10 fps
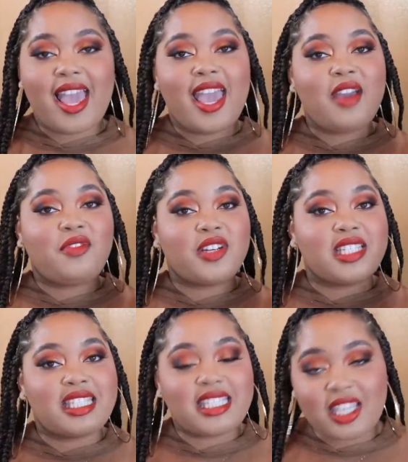every
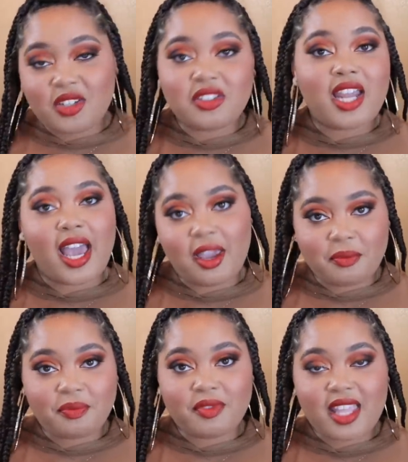single
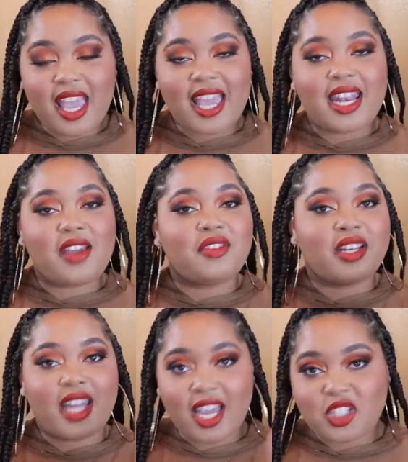day and
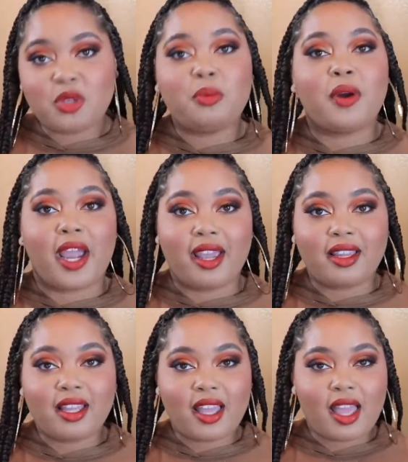every night you pray,
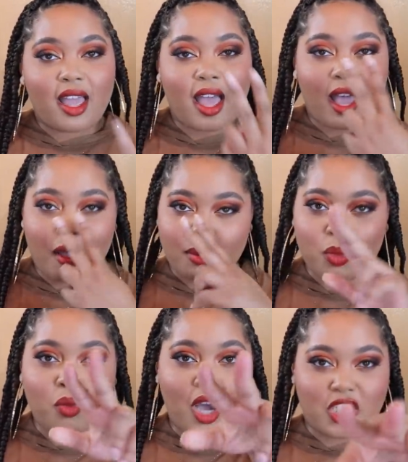I'll
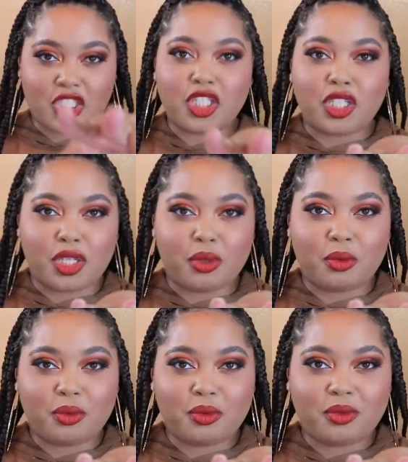be watching
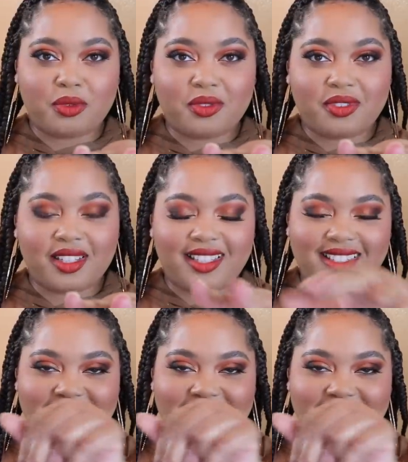you.